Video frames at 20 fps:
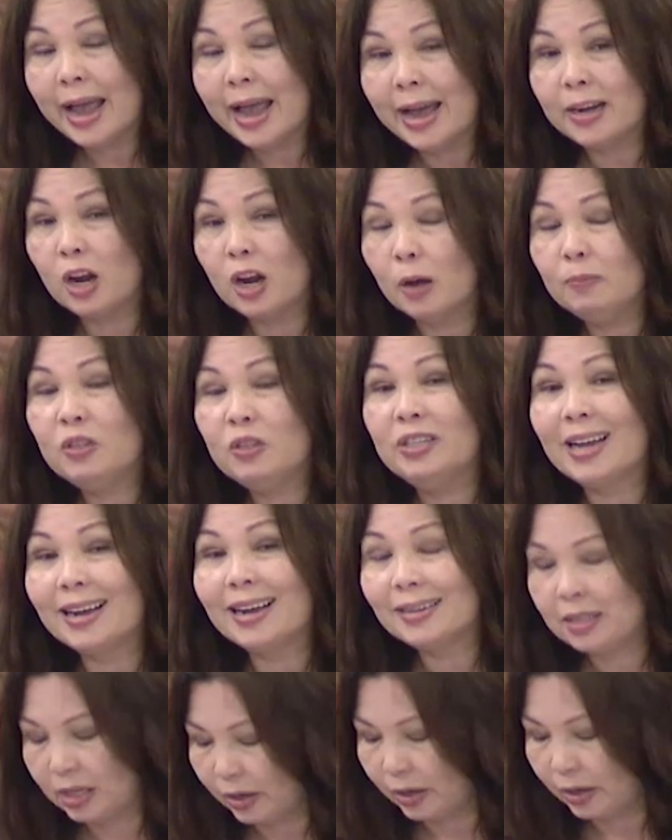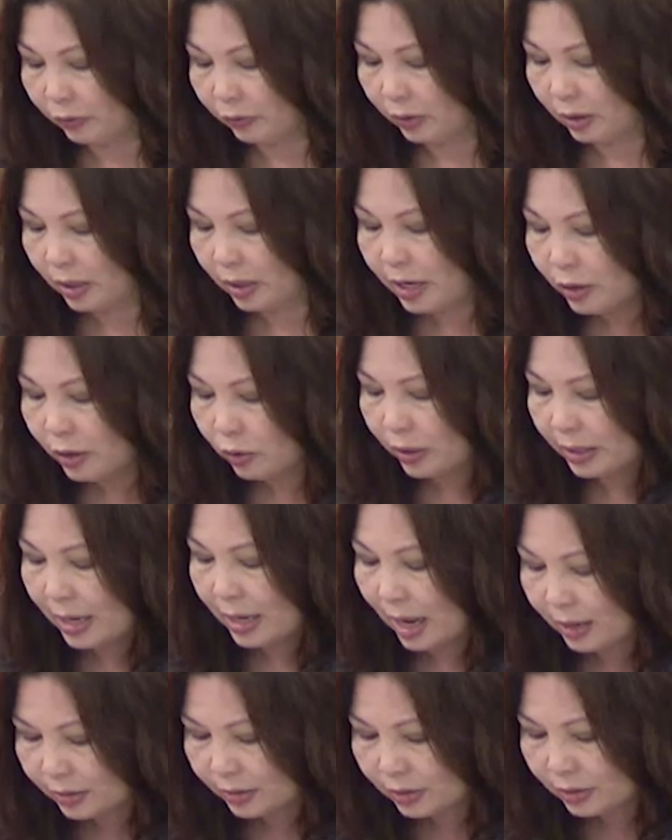and objective legal
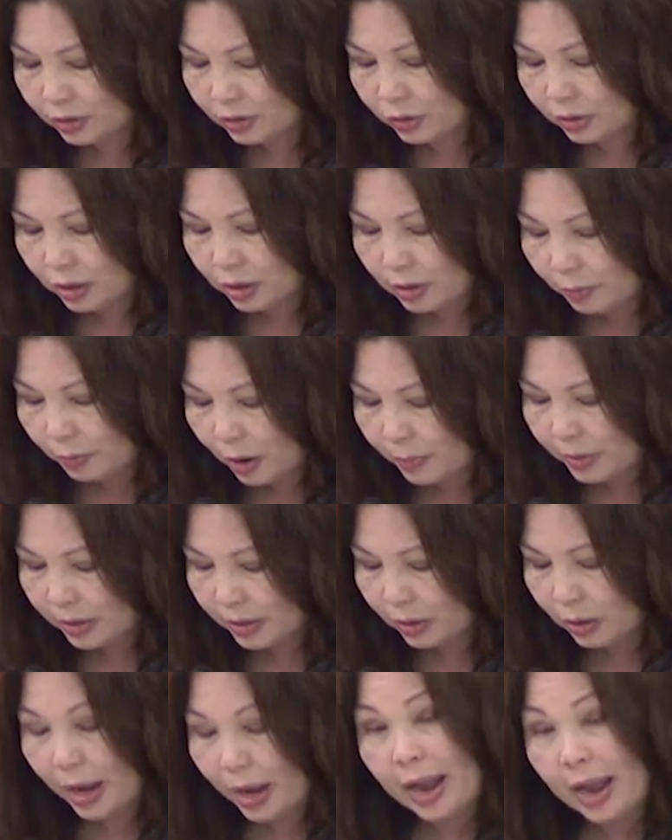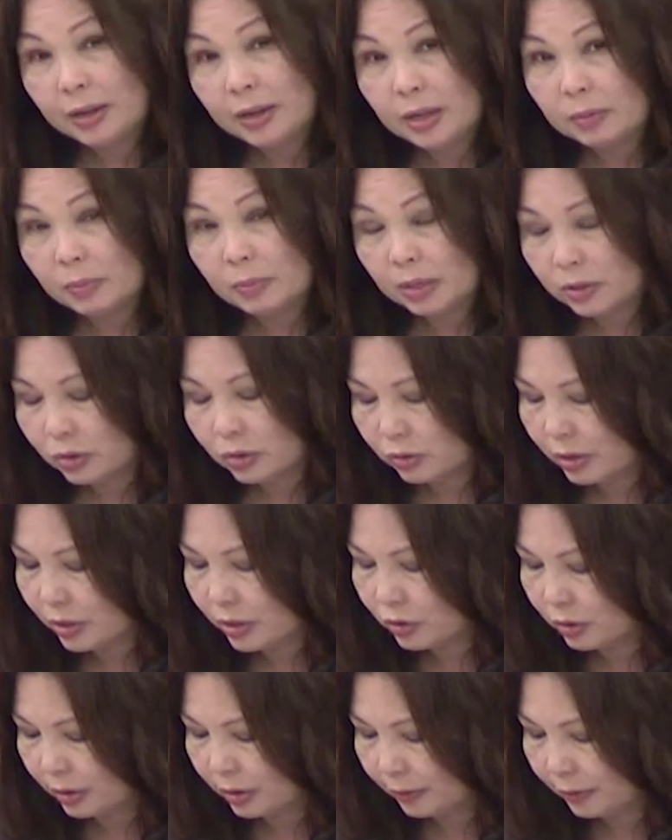analysis to the department and the
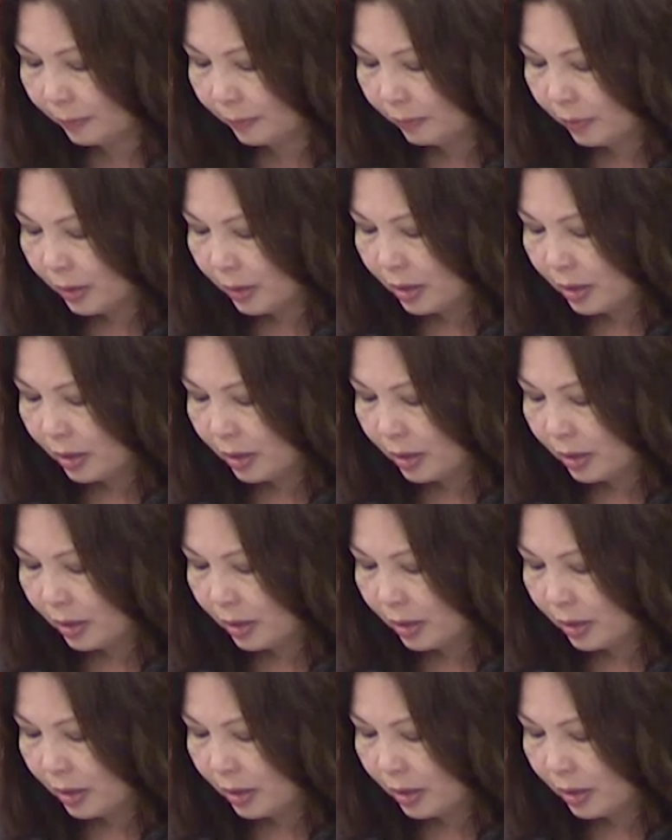administration.